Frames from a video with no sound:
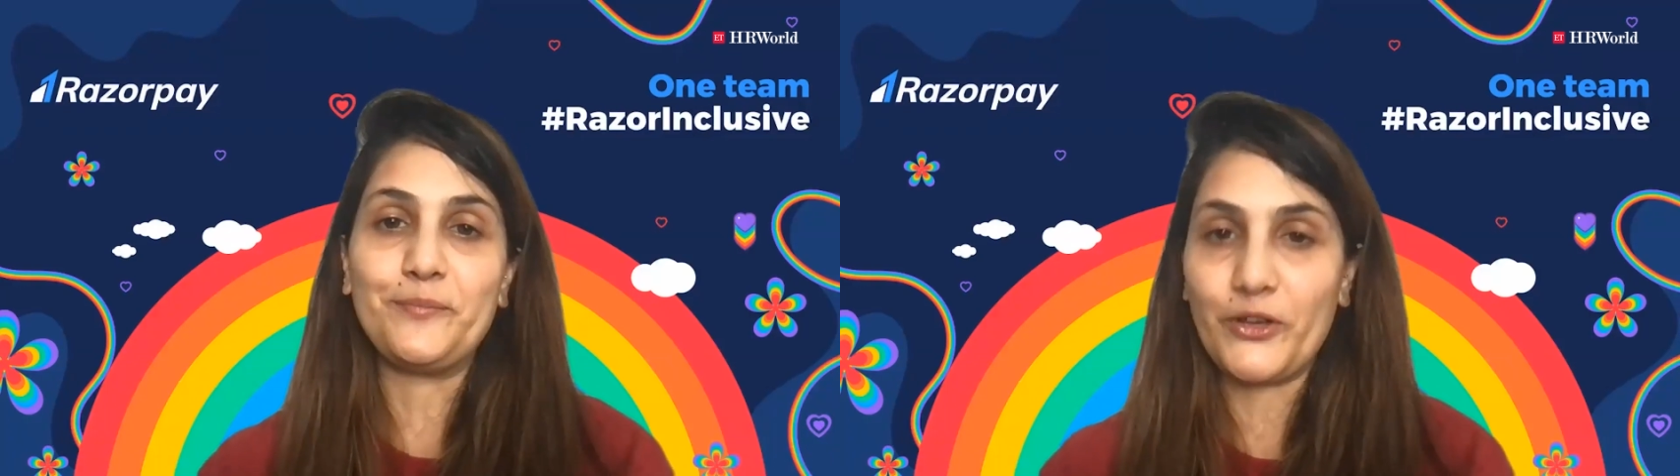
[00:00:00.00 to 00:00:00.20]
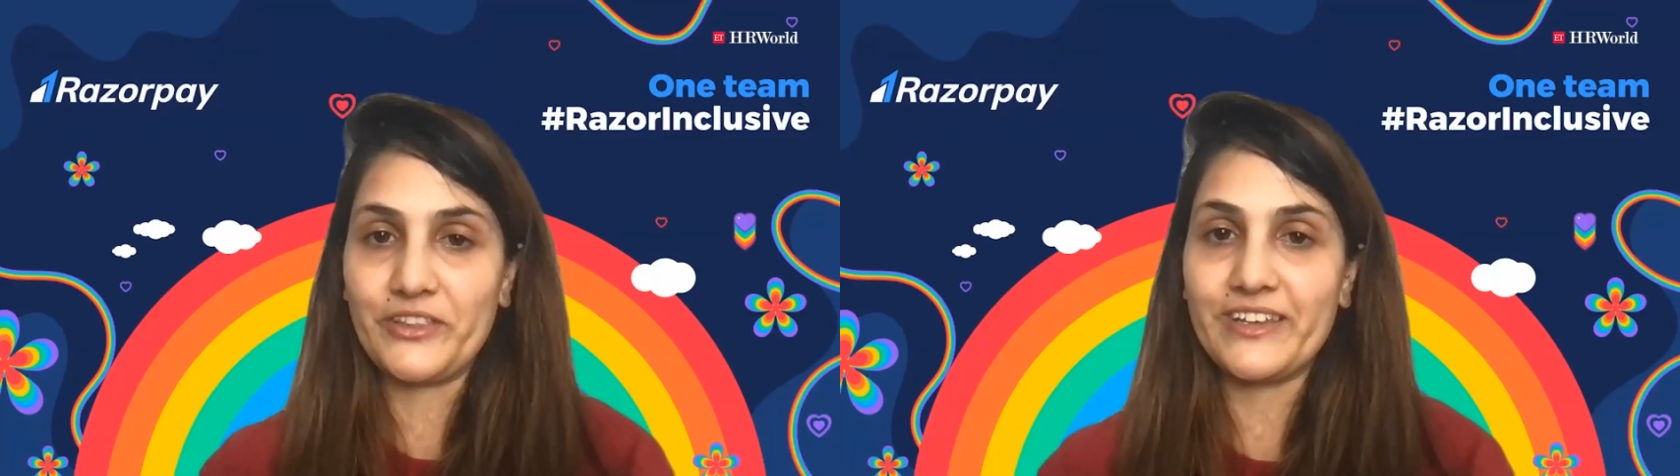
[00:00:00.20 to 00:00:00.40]

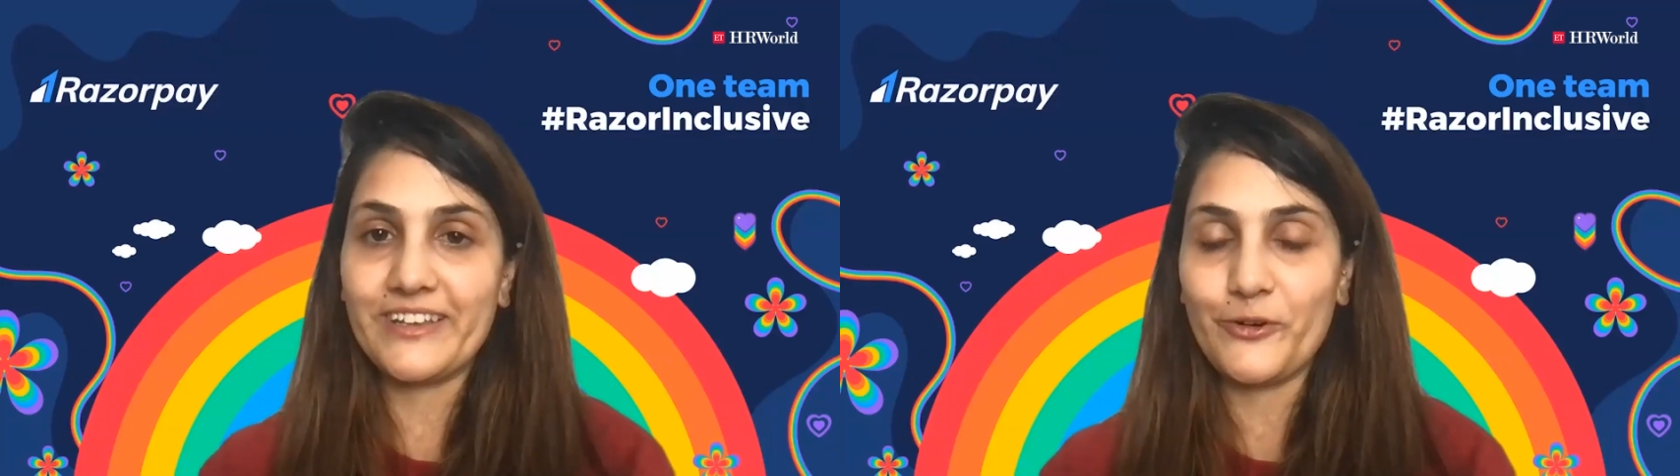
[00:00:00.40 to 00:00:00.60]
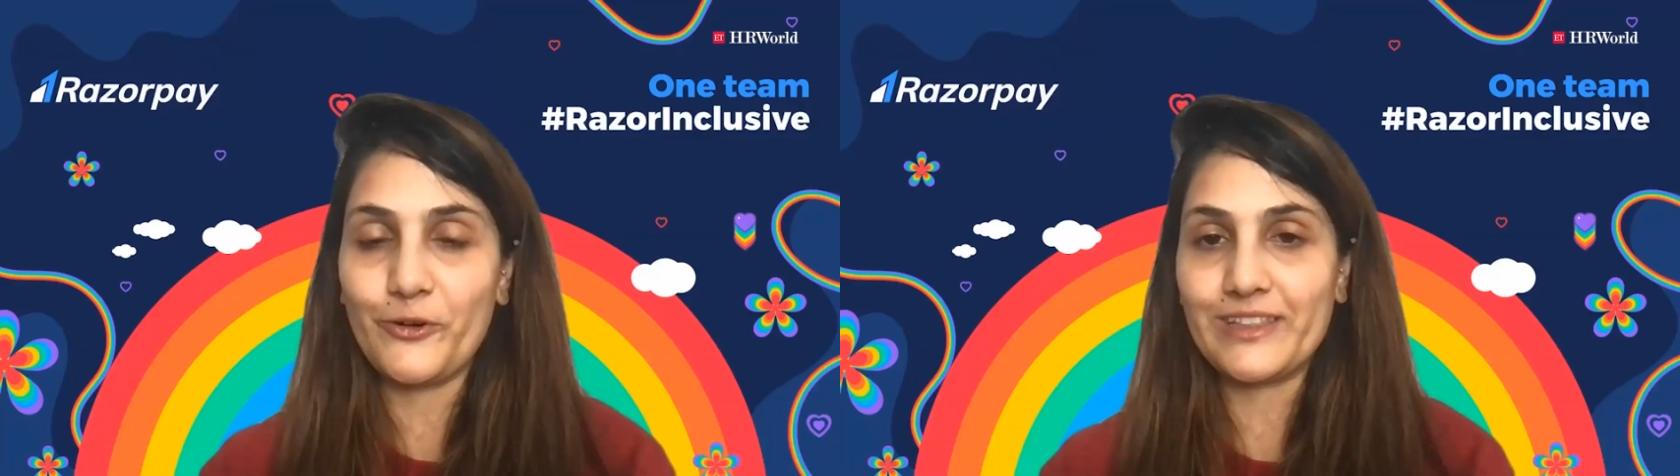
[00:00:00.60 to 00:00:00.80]
bothering
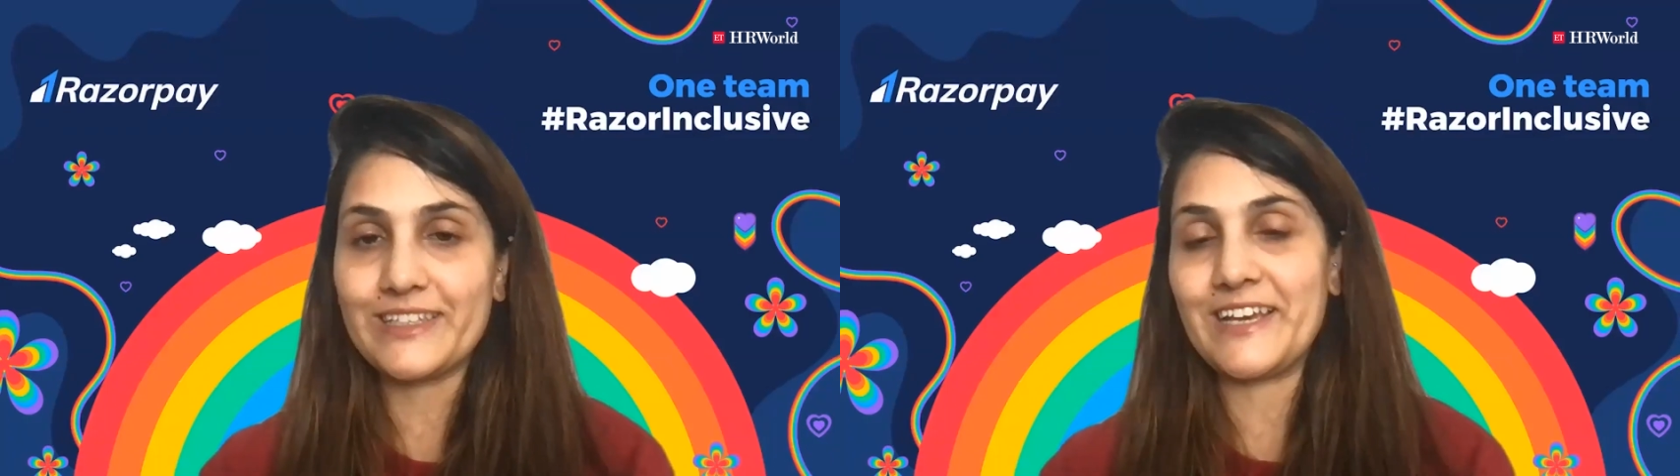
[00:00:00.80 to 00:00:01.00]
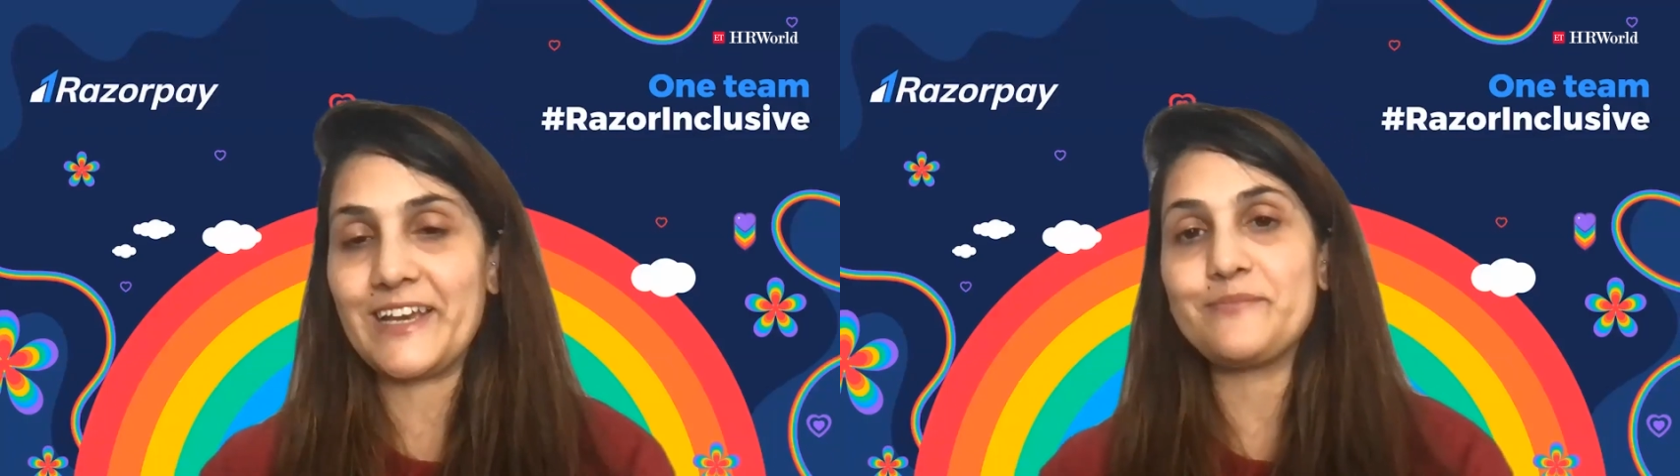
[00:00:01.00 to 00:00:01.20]
her all
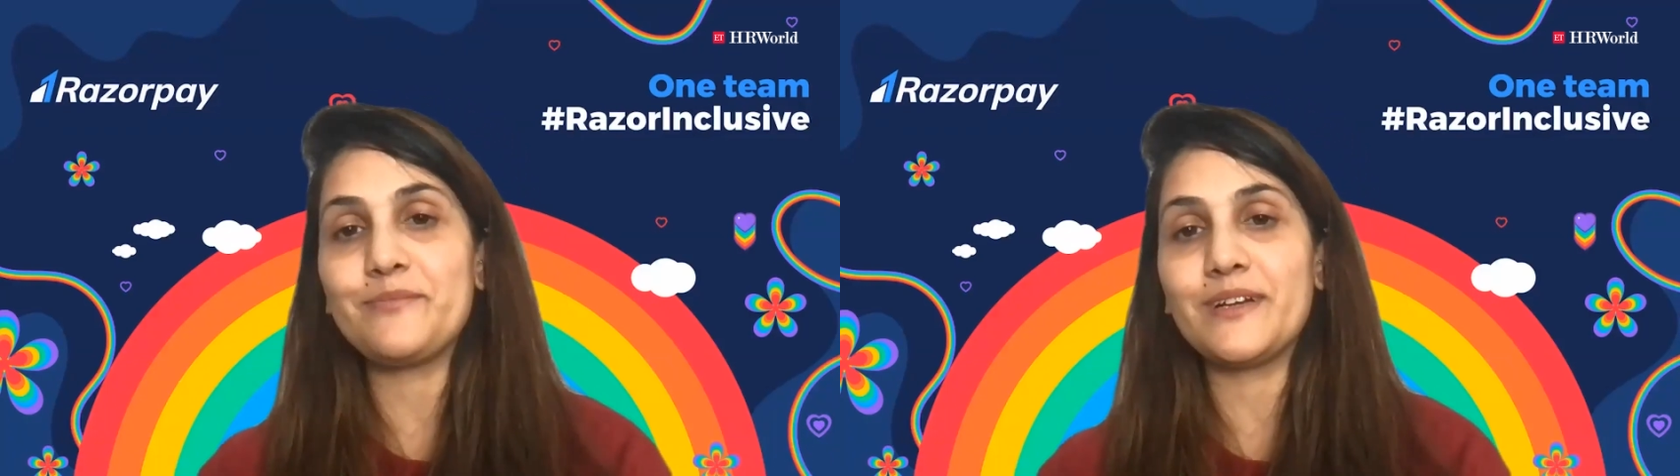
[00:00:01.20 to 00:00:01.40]
the time.